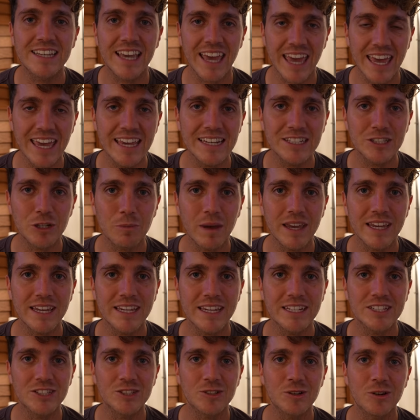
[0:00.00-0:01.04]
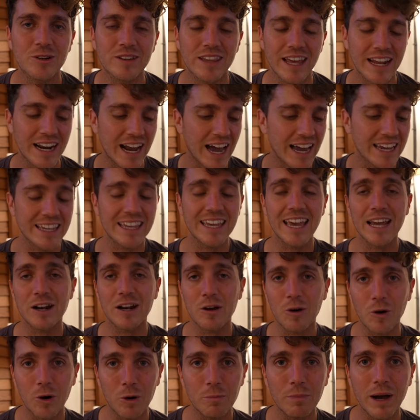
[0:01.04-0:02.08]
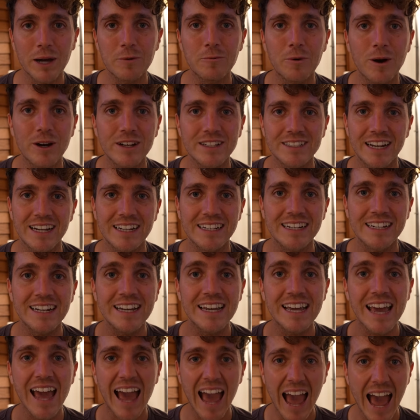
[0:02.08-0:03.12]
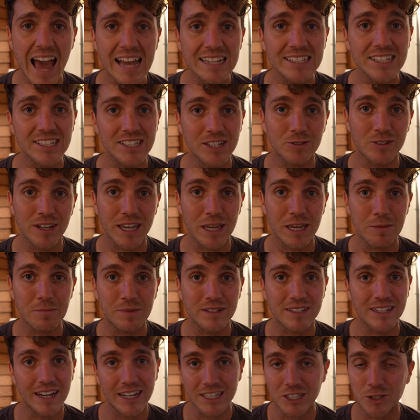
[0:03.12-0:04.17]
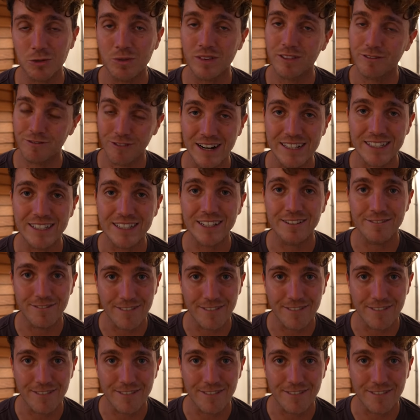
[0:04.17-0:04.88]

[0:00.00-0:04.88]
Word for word: key to making sure that I can get all my work done and still keep in touch with friends and